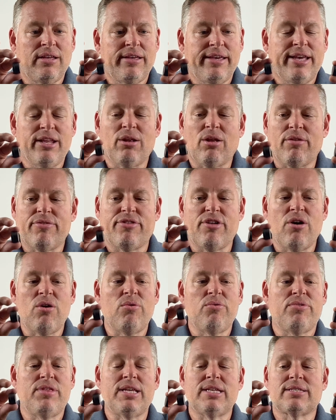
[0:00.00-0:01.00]
And
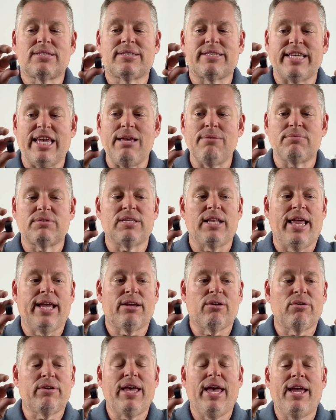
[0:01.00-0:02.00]
although this seems
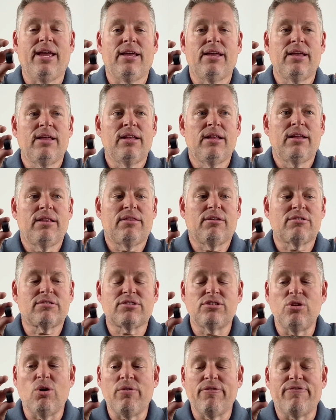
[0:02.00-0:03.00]
like, okay,
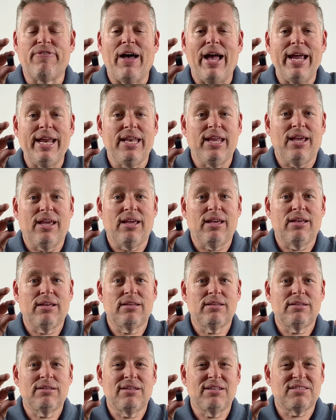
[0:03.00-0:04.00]
there's no fighting,
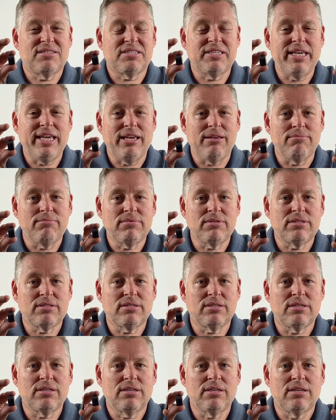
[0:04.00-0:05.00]
it
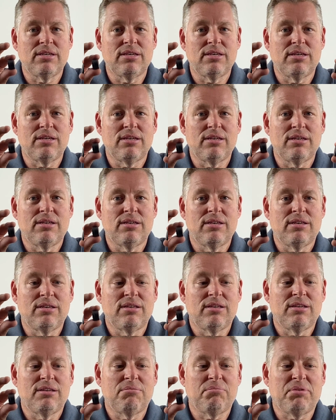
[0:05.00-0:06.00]
seems,
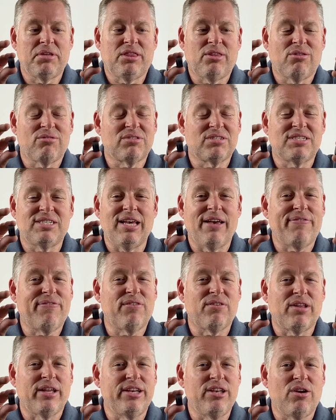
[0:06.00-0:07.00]
but there's
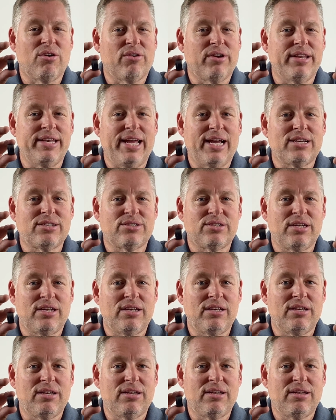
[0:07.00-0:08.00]
definitely no
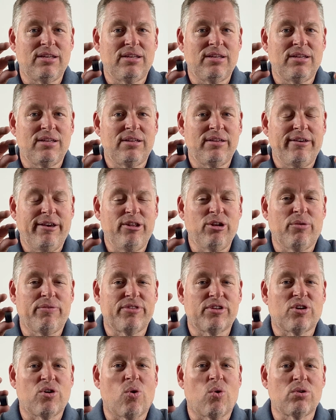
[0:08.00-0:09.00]
connection and over
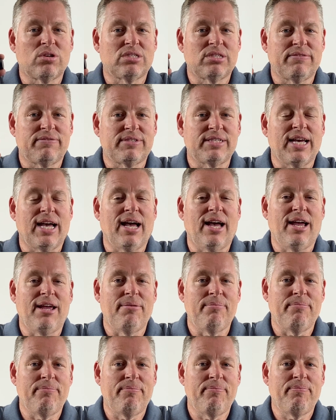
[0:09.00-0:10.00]
the course of
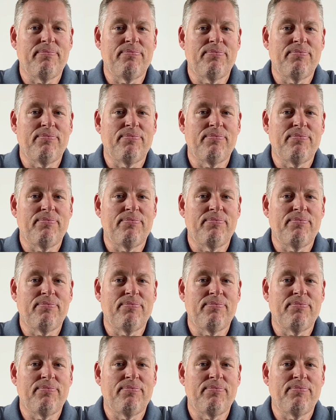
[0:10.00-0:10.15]
time.